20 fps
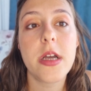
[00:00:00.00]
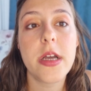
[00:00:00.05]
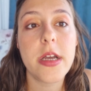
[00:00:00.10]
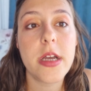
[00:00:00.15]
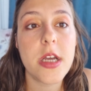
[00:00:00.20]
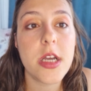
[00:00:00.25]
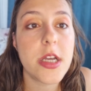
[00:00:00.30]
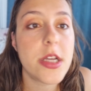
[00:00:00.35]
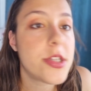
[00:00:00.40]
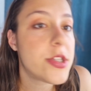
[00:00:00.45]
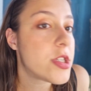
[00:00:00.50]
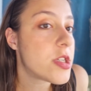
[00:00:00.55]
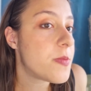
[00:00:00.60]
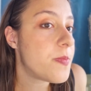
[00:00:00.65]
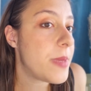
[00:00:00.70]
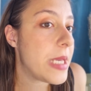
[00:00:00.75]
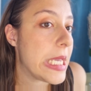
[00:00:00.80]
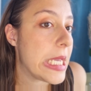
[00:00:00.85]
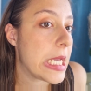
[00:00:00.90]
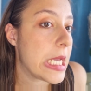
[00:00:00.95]
It should
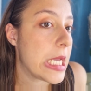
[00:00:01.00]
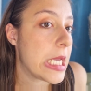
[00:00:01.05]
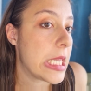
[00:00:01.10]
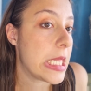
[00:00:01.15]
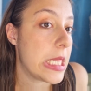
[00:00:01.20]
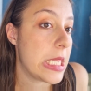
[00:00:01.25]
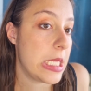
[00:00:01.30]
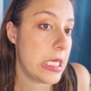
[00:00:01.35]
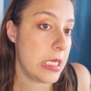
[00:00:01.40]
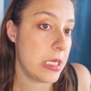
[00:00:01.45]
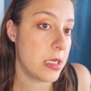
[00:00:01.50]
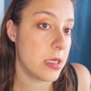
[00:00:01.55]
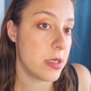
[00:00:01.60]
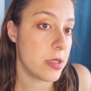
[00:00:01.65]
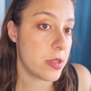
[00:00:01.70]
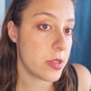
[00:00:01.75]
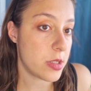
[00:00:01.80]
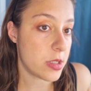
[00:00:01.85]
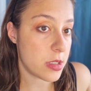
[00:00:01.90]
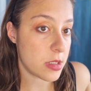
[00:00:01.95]
be
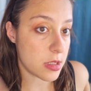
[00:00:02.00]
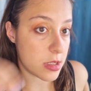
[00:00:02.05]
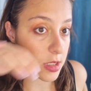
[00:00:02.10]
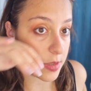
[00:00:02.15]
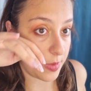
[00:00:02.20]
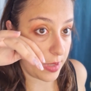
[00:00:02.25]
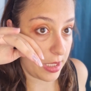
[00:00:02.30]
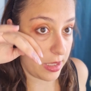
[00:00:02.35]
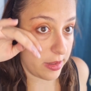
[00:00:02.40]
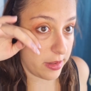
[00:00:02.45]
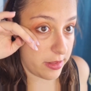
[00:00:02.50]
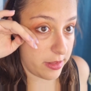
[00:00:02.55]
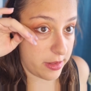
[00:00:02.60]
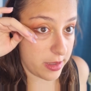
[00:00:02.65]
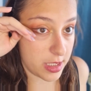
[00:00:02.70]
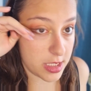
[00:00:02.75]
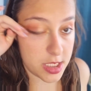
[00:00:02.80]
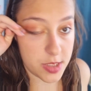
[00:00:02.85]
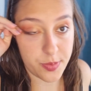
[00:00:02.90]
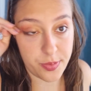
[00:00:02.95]
illegal to be
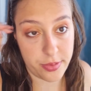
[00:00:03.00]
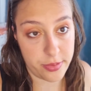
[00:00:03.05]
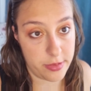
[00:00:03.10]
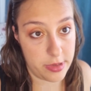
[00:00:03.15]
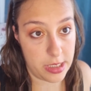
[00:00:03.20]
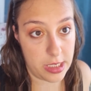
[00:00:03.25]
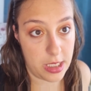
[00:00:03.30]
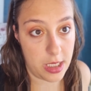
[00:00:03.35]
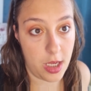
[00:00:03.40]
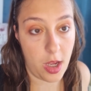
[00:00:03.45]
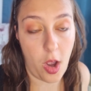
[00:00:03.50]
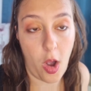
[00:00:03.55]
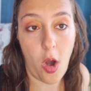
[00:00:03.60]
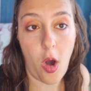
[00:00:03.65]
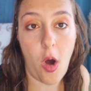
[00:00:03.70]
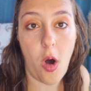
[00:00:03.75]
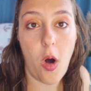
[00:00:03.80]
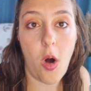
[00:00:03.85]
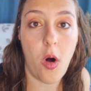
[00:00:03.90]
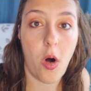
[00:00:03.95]
this pretty
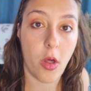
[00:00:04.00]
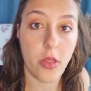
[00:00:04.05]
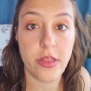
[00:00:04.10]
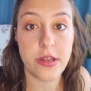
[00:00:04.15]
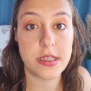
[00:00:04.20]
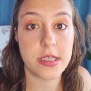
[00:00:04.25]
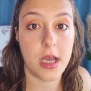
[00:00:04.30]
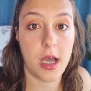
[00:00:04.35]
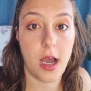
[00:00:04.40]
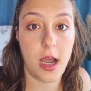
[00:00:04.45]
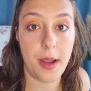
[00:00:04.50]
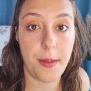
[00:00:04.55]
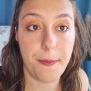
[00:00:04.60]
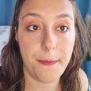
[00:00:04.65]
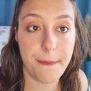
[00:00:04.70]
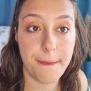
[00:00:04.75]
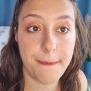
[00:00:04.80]
all the time.